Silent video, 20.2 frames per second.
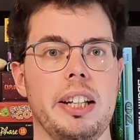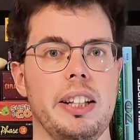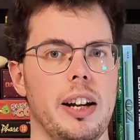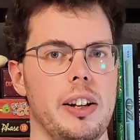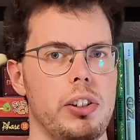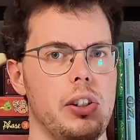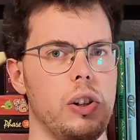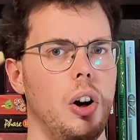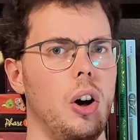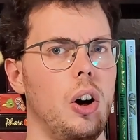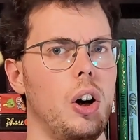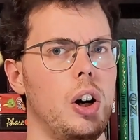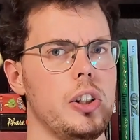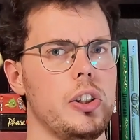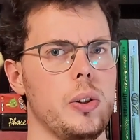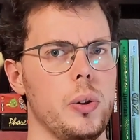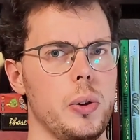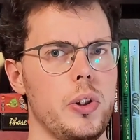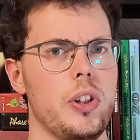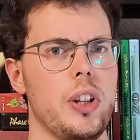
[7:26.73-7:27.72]
there's
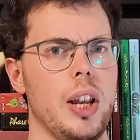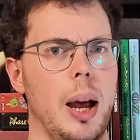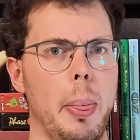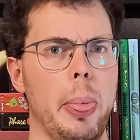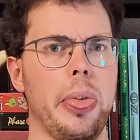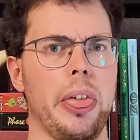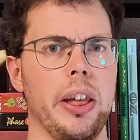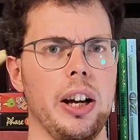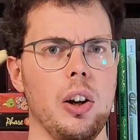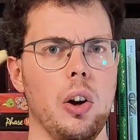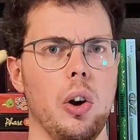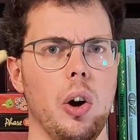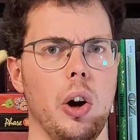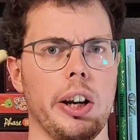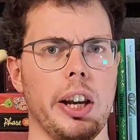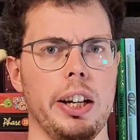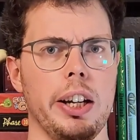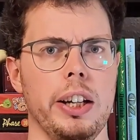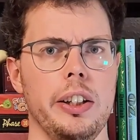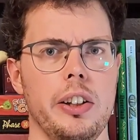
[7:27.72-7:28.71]
also something
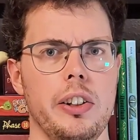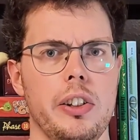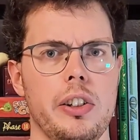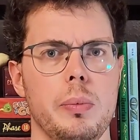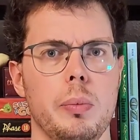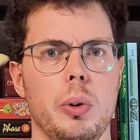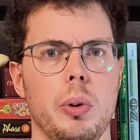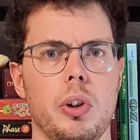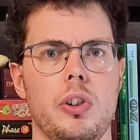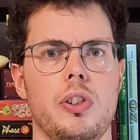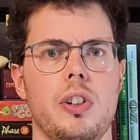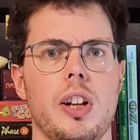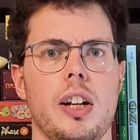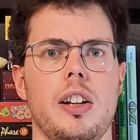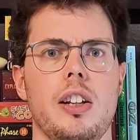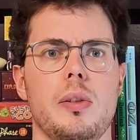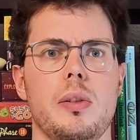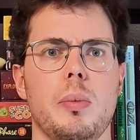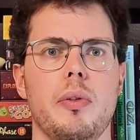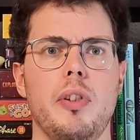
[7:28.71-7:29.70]
lurking in these woods that
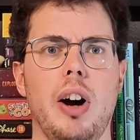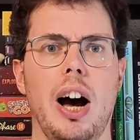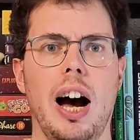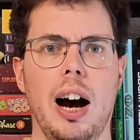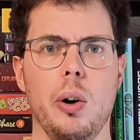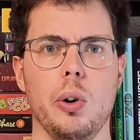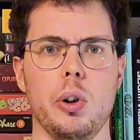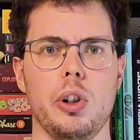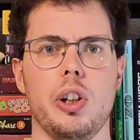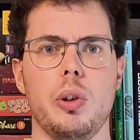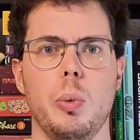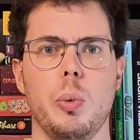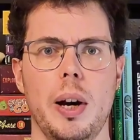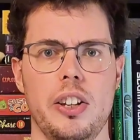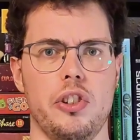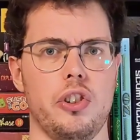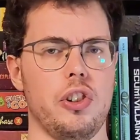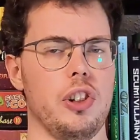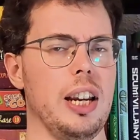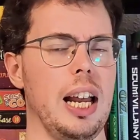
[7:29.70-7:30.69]
is without
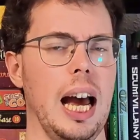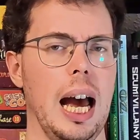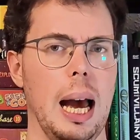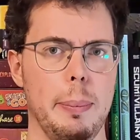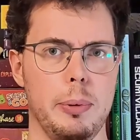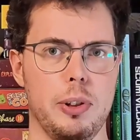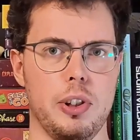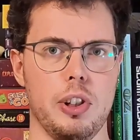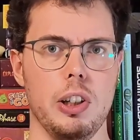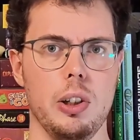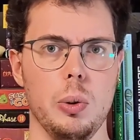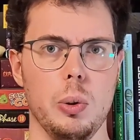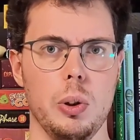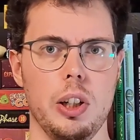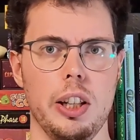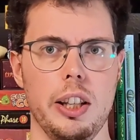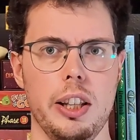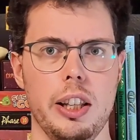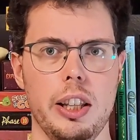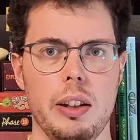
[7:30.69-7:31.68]
question
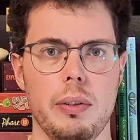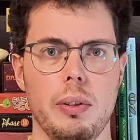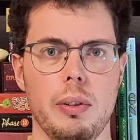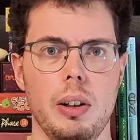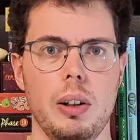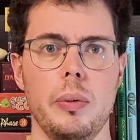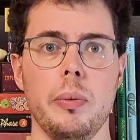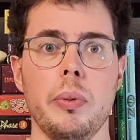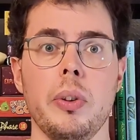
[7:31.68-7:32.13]
absolutely evil.